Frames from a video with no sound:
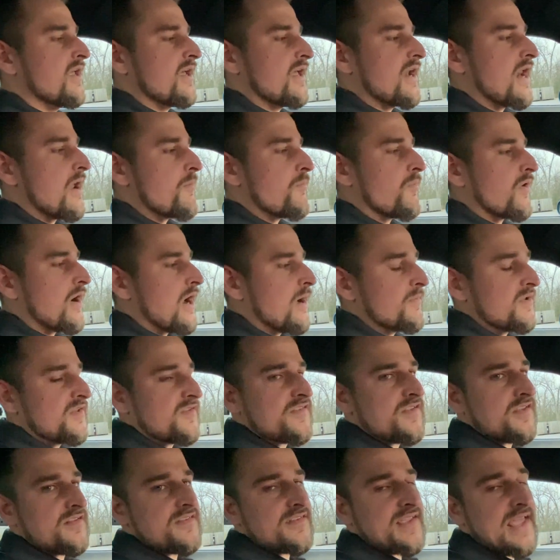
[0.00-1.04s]
And I
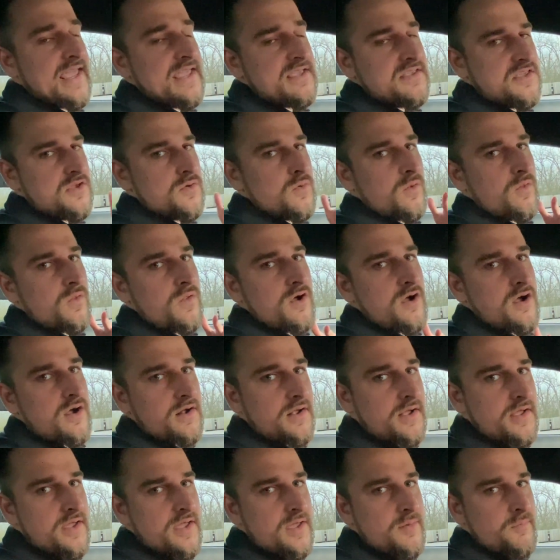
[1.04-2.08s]
promise to take you
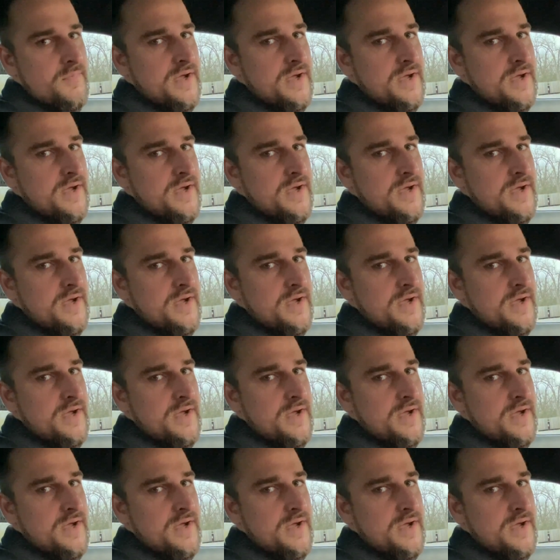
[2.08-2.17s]
along